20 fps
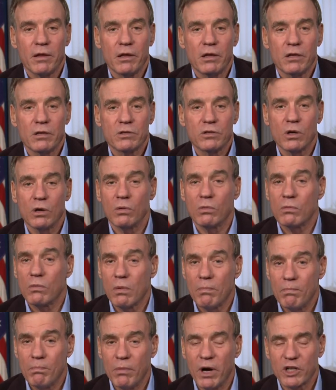So,
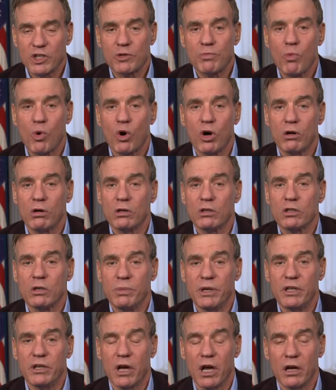much more to
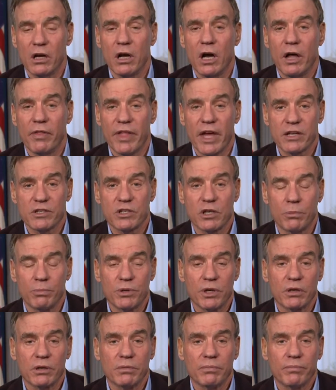be done on that
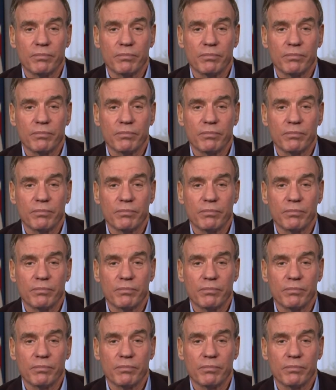subject.